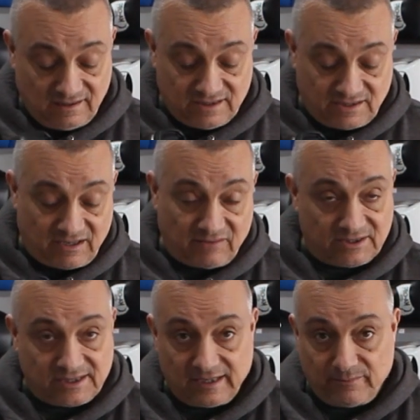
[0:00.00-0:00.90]
is around the
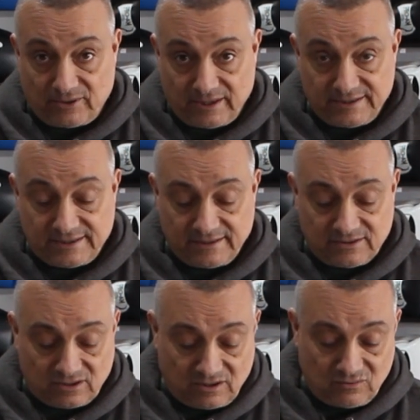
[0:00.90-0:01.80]
same price.
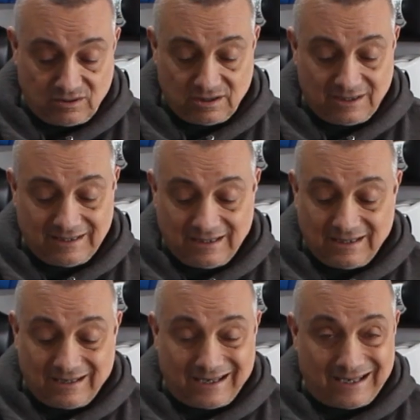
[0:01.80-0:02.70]
So
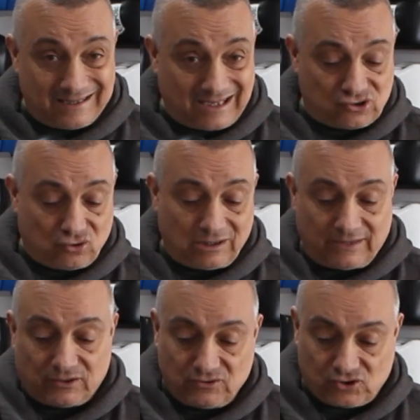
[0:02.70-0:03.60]
that's all
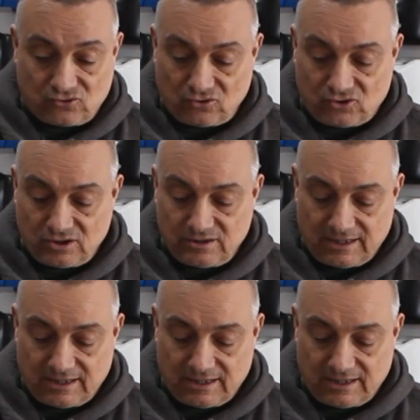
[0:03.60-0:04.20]
leather construction.